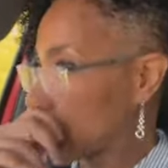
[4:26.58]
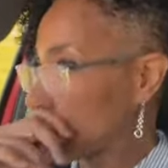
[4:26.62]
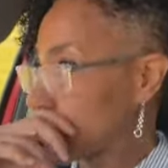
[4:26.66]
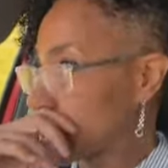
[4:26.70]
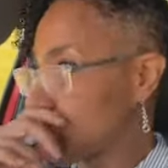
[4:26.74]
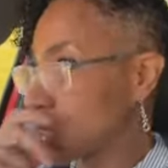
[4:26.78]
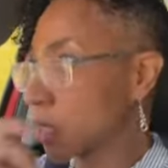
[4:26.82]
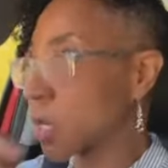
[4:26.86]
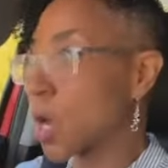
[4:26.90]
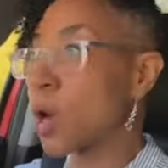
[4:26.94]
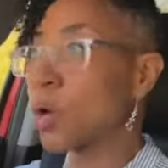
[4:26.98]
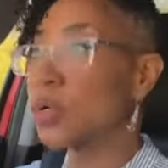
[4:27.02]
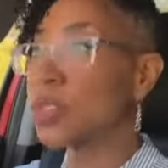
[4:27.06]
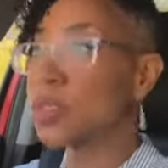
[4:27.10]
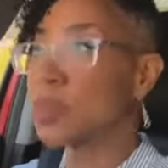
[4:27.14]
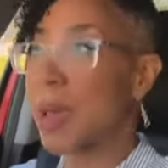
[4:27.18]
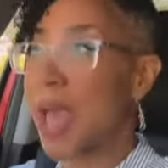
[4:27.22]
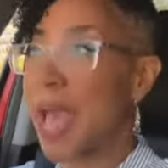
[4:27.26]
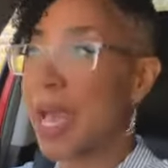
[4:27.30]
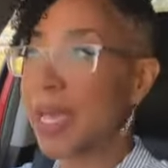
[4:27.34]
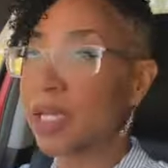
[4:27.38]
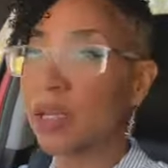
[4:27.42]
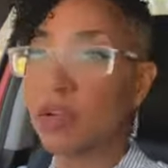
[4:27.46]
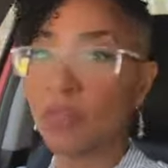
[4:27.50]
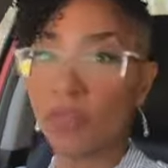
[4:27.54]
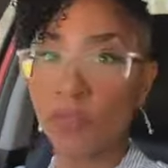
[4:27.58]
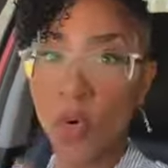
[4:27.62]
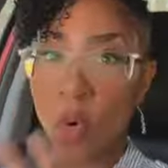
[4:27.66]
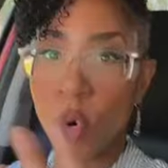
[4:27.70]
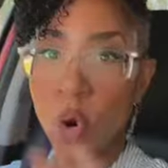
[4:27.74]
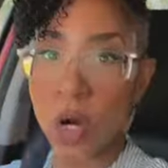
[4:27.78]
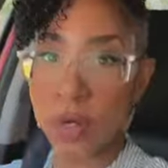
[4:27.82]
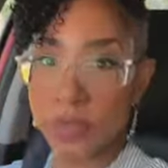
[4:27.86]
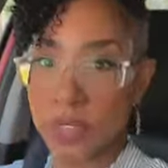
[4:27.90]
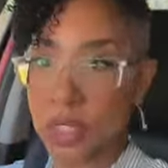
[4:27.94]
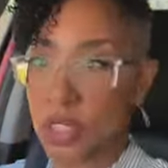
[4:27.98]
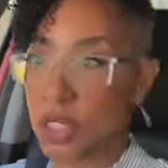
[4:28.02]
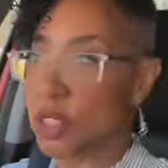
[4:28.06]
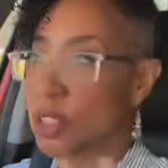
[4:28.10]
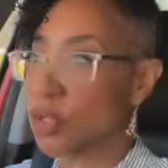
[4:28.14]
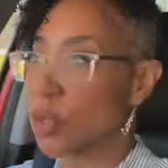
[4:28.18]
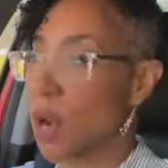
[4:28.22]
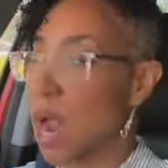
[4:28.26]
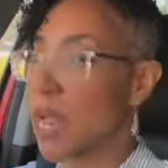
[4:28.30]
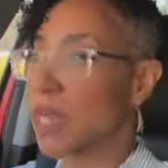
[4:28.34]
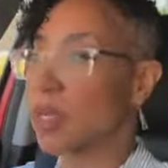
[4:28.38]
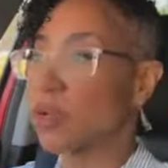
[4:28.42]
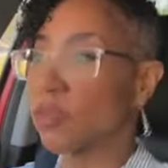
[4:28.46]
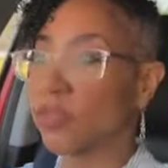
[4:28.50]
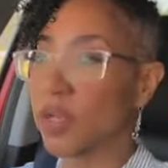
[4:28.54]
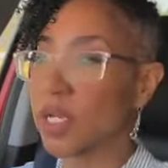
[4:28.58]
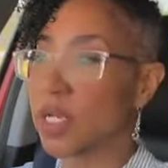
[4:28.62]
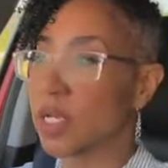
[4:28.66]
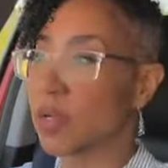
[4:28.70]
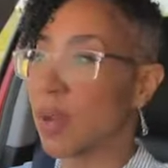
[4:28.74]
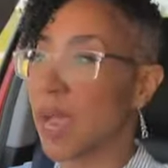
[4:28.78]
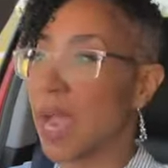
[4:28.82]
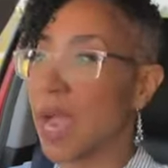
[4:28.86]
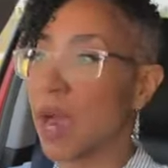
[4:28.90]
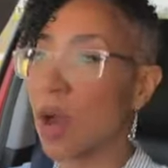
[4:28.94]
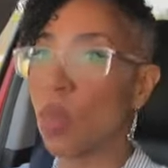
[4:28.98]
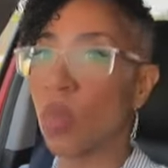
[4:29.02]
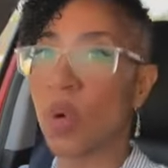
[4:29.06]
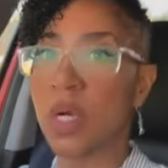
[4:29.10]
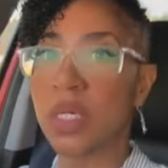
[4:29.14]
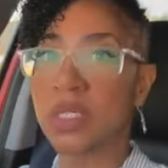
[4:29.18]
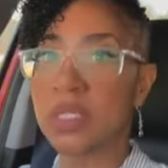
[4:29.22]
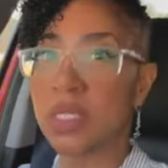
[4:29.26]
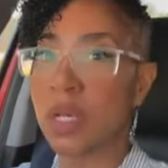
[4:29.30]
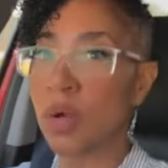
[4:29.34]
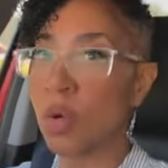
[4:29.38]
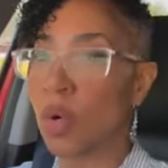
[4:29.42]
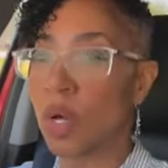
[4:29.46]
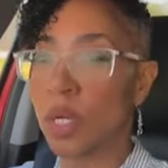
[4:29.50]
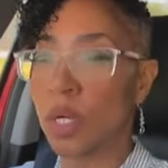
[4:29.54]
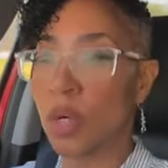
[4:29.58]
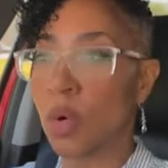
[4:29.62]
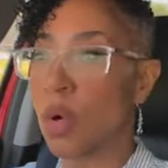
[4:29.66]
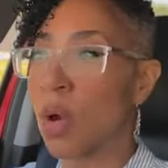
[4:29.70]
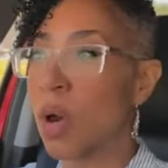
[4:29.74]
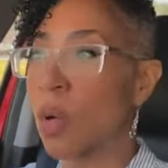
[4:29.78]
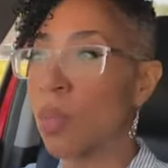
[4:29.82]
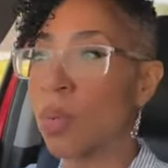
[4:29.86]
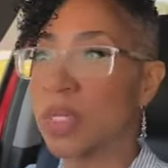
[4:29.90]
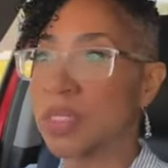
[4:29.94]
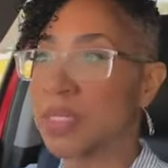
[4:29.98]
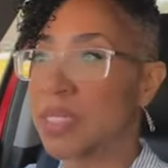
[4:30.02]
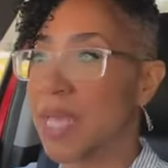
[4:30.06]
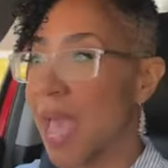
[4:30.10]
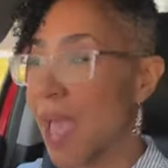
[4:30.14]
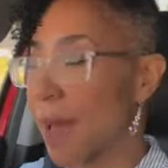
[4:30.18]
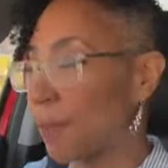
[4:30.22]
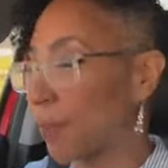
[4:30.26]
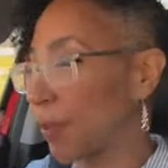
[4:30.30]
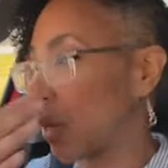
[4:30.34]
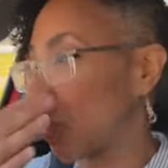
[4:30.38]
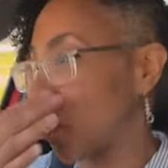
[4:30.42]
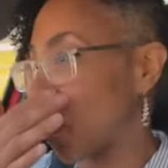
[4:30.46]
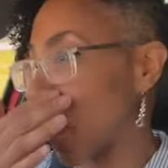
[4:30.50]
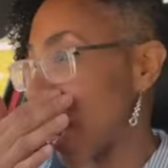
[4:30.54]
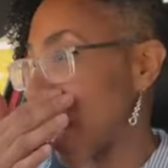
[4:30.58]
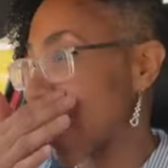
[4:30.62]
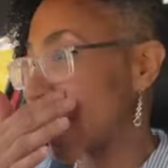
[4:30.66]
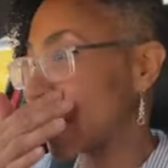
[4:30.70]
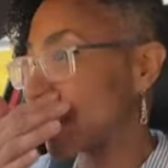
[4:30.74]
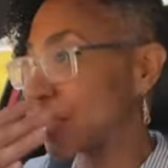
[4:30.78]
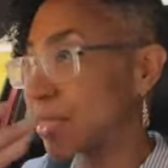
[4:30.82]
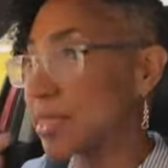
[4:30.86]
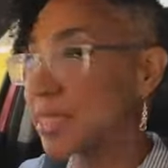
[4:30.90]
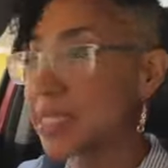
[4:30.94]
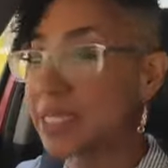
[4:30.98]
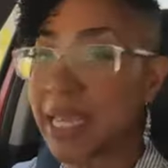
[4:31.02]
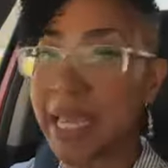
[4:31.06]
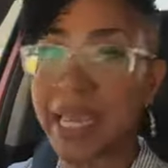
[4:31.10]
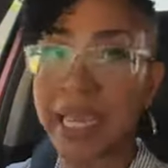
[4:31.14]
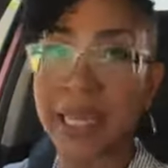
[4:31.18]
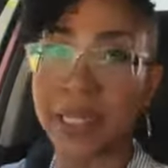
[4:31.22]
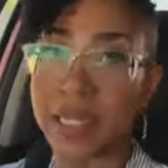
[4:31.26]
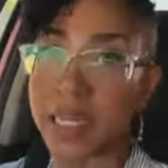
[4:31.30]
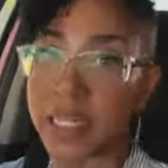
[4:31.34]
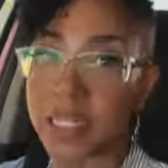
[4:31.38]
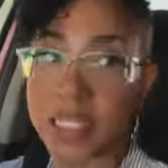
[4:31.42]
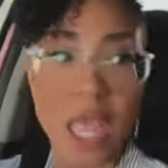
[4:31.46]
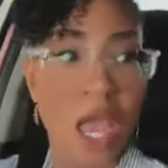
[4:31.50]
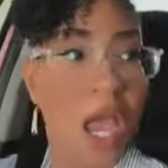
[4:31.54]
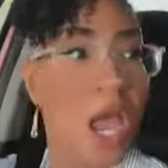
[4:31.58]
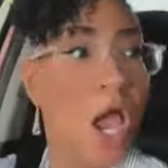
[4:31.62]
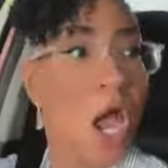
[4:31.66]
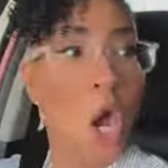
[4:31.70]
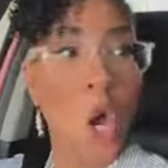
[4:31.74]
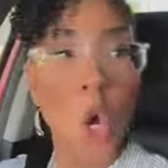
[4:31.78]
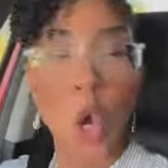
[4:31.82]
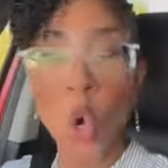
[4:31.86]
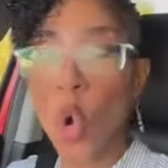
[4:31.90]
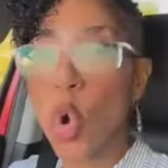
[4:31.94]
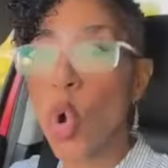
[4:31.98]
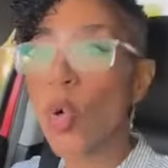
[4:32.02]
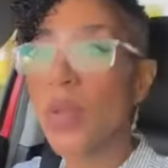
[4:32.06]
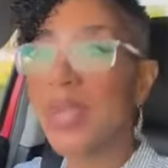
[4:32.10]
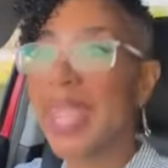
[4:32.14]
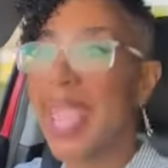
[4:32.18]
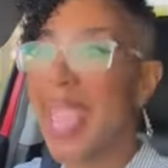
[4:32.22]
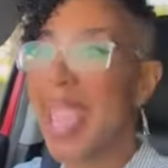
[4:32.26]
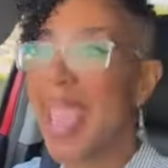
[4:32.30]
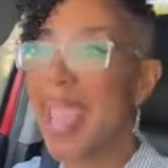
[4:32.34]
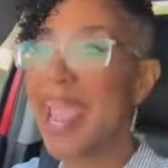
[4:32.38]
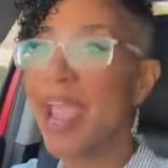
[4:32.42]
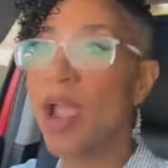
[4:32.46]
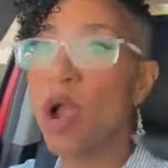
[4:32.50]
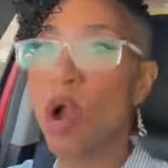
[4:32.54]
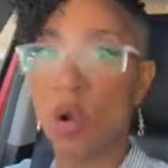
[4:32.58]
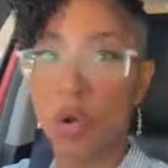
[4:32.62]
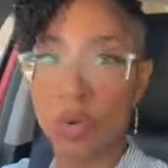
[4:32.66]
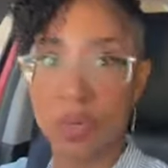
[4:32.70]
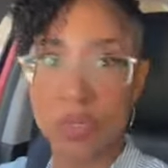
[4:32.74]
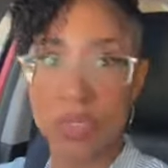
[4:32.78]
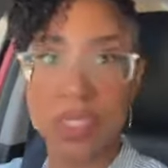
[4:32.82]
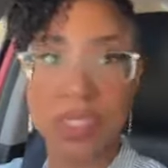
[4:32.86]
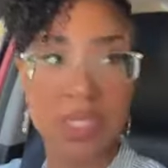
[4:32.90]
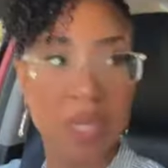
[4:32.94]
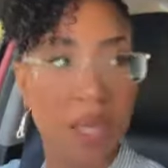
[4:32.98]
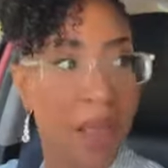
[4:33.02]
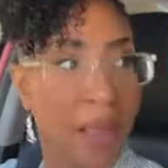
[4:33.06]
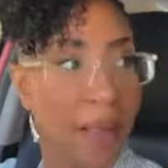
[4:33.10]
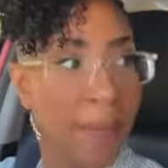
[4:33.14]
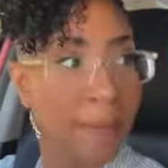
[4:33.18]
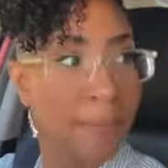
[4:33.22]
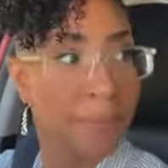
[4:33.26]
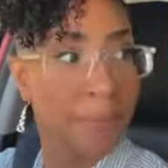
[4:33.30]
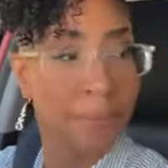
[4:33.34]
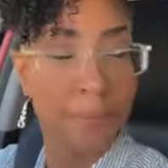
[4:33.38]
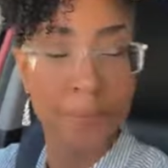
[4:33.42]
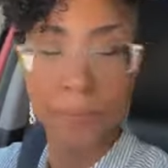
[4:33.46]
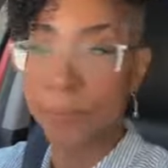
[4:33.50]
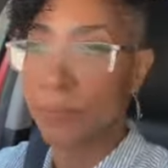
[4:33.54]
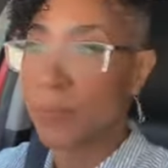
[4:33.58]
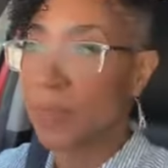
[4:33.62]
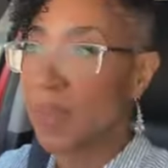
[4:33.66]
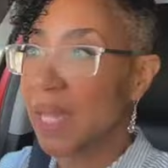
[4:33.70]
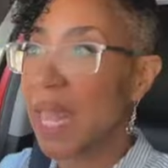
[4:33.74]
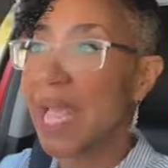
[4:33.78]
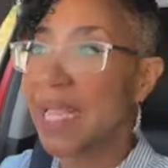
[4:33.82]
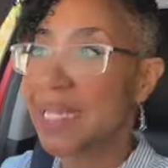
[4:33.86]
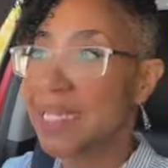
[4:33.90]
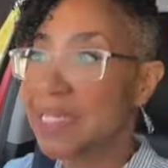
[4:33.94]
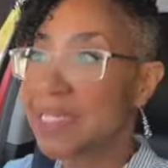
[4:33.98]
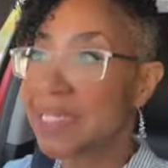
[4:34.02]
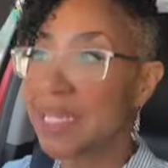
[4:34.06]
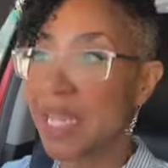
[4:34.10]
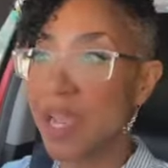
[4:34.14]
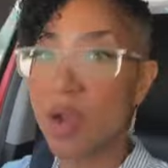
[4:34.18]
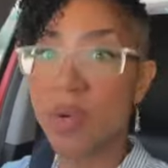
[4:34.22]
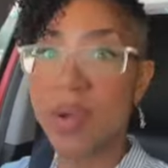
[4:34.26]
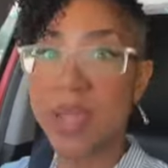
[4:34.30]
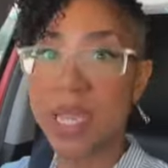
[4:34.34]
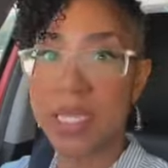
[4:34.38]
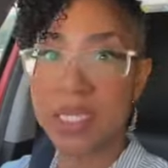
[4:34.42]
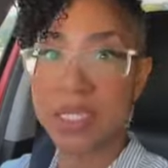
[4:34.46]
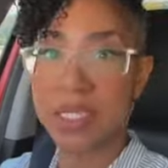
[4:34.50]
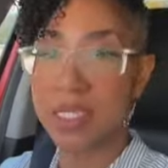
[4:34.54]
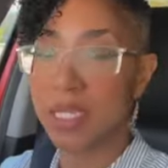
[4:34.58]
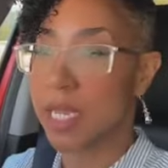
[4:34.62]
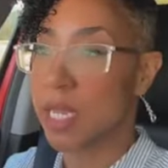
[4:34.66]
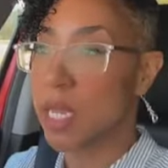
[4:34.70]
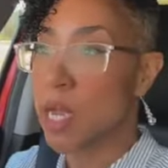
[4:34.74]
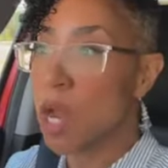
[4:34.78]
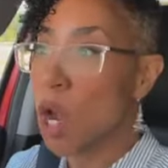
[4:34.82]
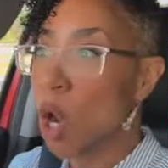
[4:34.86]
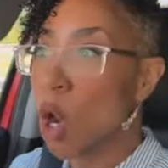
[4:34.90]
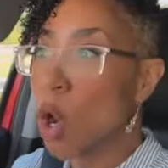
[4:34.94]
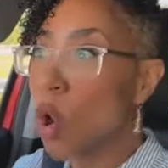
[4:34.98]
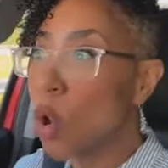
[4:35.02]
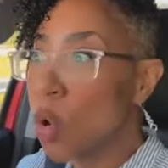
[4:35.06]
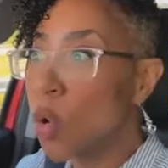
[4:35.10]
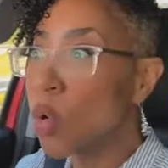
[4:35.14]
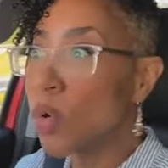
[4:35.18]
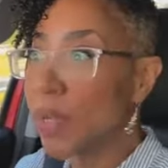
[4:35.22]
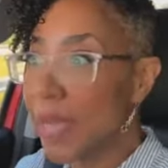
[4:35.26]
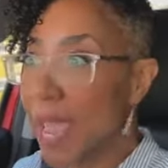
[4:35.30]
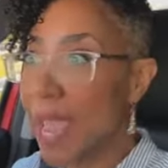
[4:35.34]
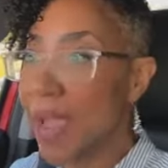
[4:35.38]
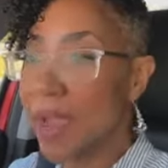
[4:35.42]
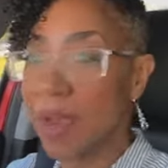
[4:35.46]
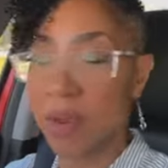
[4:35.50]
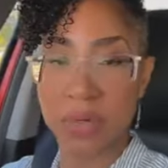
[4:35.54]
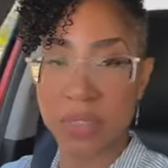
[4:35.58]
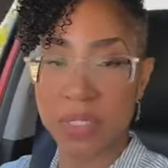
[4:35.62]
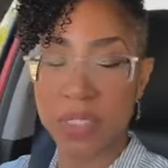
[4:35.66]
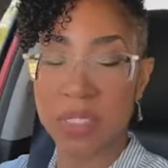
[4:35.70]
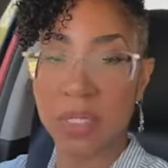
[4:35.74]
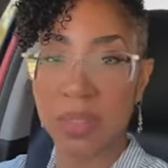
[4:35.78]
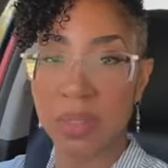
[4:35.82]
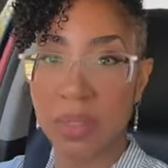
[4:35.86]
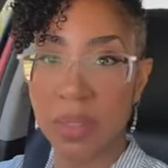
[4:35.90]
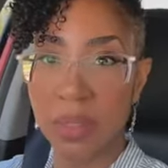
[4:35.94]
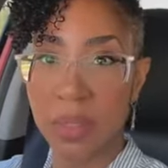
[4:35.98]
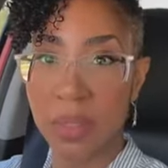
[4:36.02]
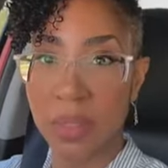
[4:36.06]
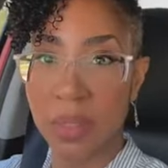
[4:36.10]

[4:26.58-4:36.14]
She goes back and forth. She's trying to figure out what's going on, what's happening, why is he saying this? Who cares? Like, seriously, who cares?